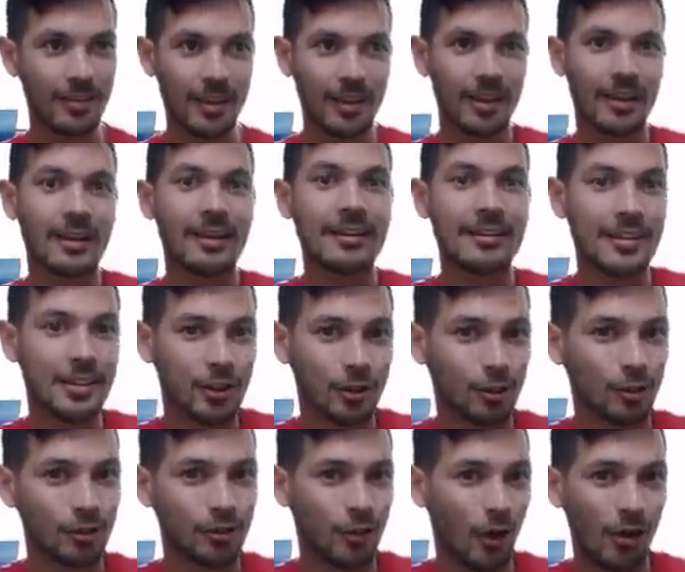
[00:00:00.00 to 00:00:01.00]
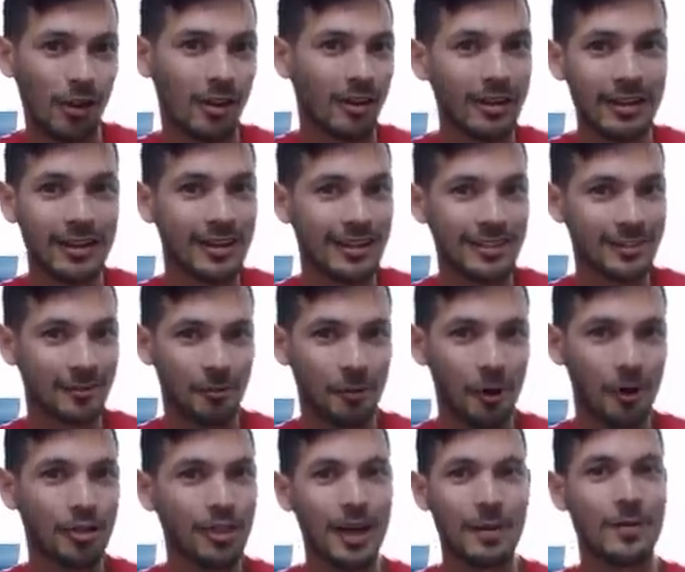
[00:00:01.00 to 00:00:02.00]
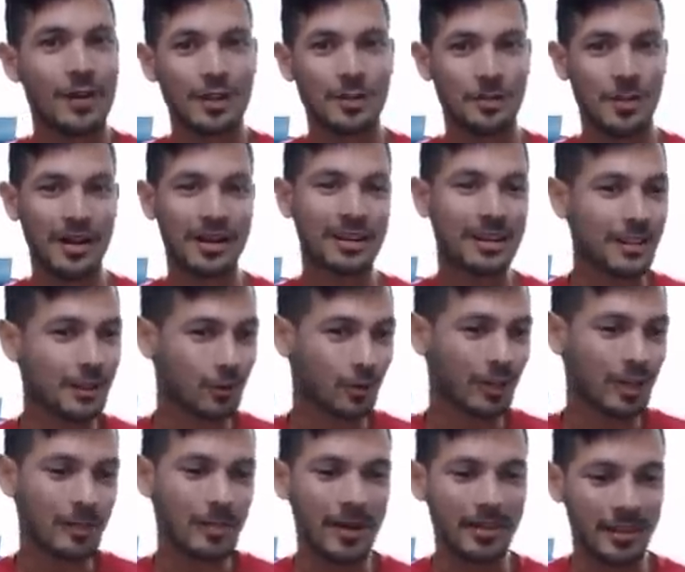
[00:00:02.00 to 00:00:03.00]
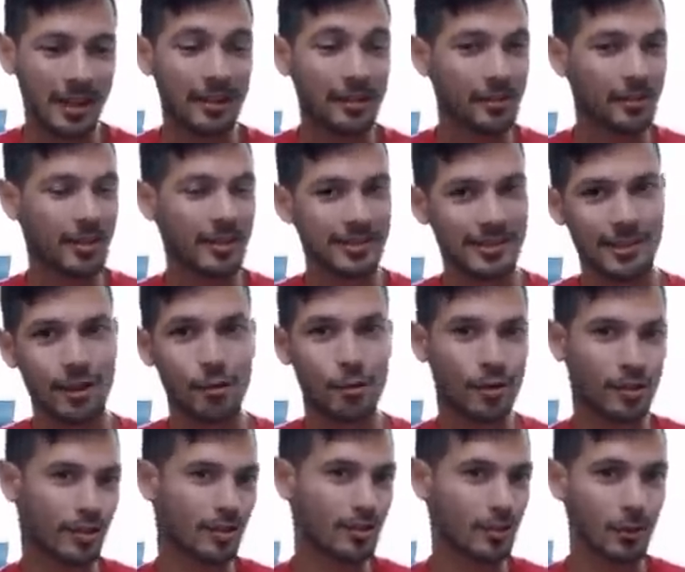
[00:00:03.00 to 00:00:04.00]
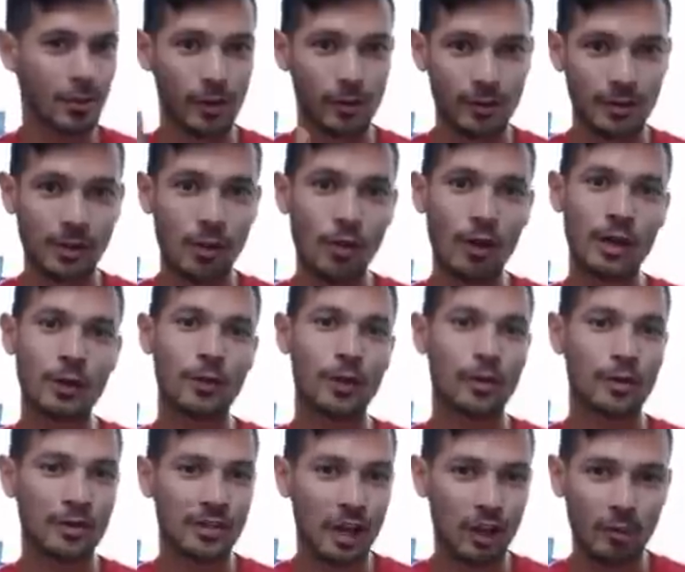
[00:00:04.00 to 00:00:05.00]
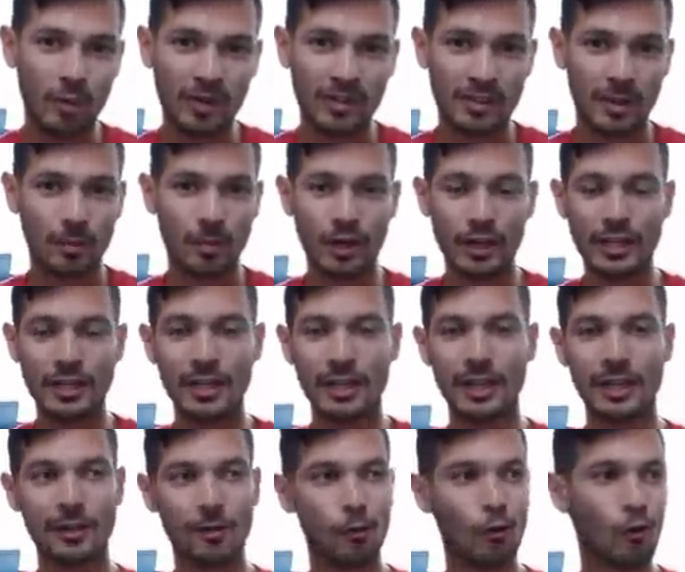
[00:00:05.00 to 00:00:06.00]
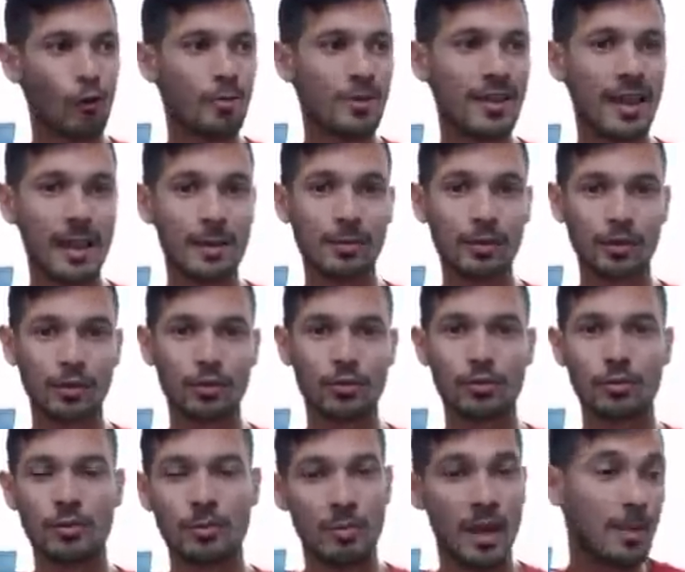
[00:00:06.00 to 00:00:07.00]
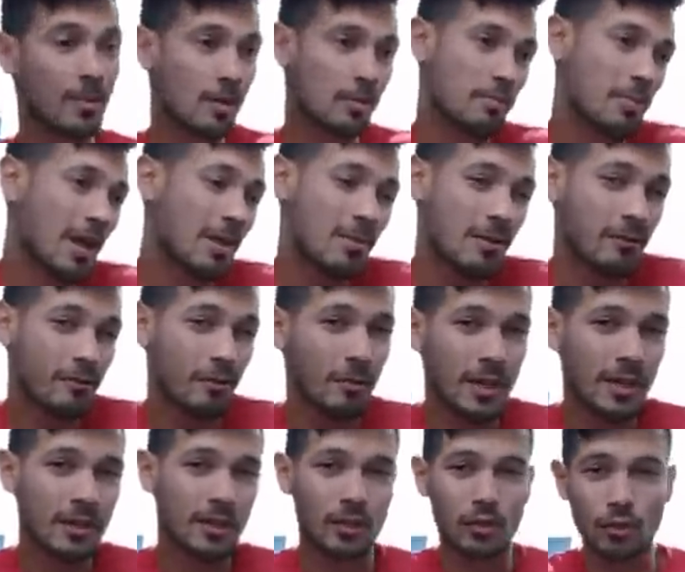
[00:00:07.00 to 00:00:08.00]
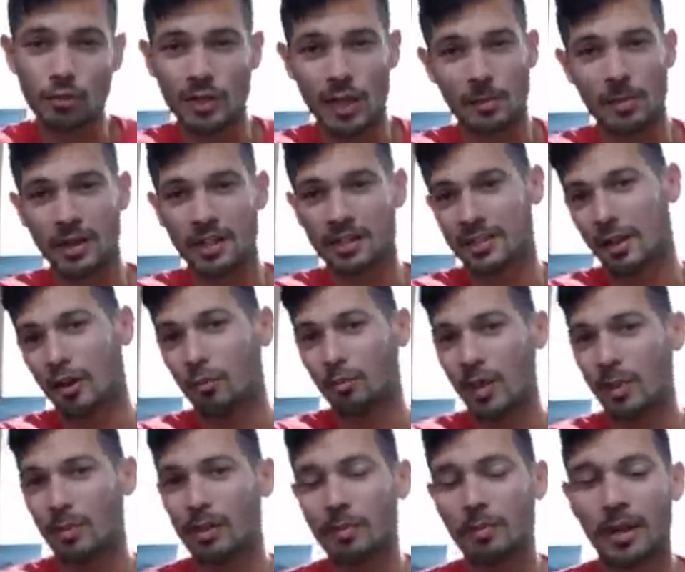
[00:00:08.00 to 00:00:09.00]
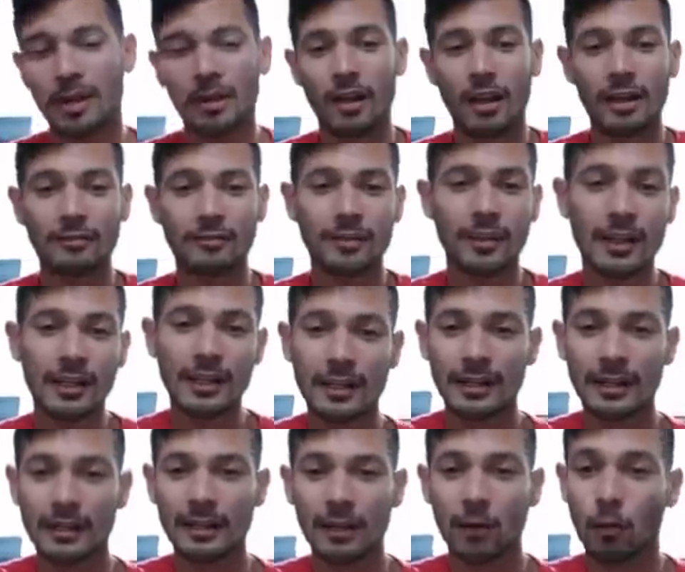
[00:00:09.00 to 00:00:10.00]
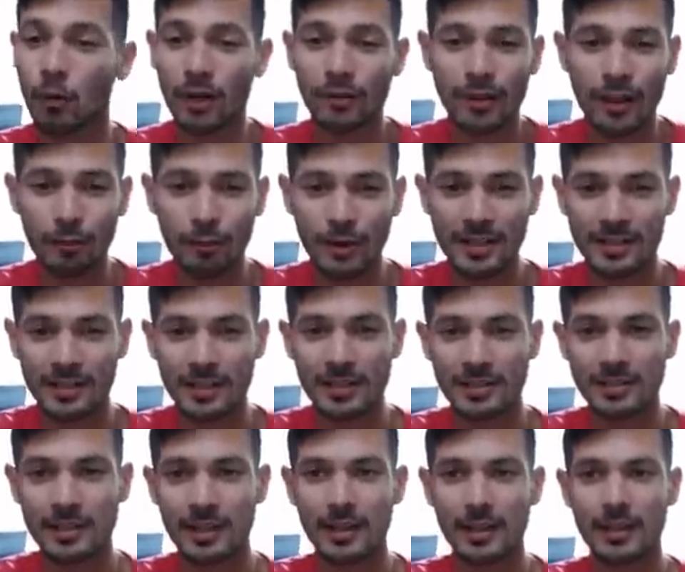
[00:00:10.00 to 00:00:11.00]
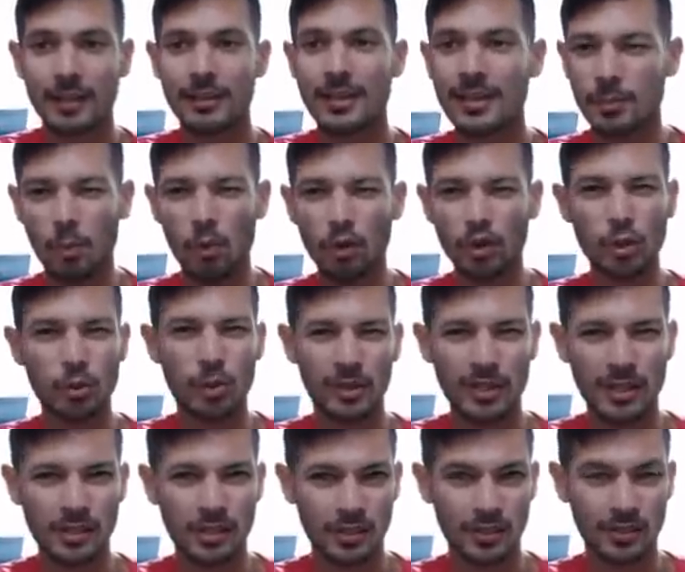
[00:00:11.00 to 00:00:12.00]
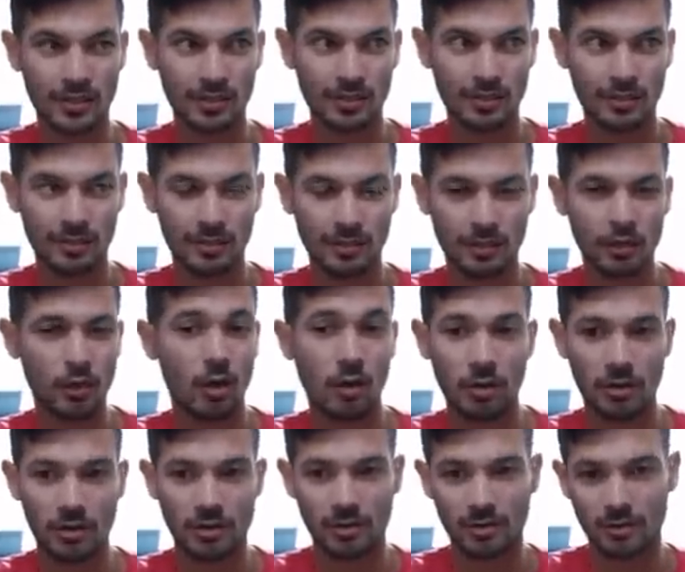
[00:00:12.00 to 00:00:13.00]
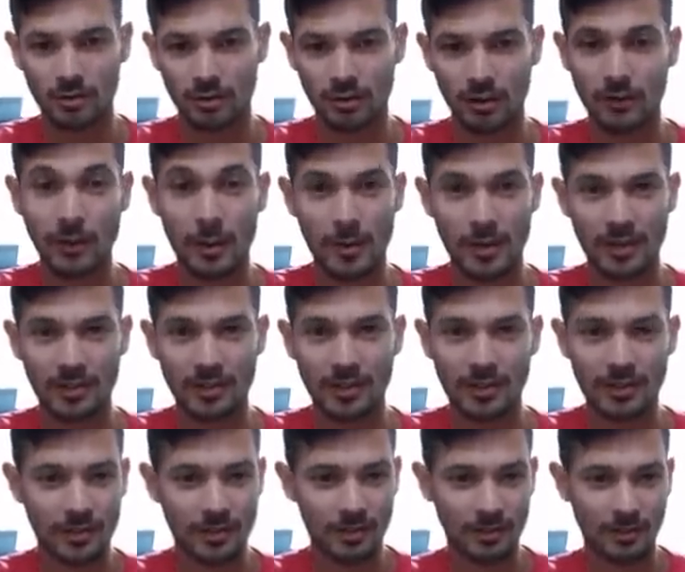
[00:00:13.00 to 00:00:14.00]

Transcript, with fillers: an additional dollar isn't worth that much money. It's really about the other things that go with it. So whether it's learning, whether it's helping somebody, or being able to maybe maybe for me to use that money to help people in my life, uh, whatever that reason is, there's more to it than just the dollars, if that makes sense.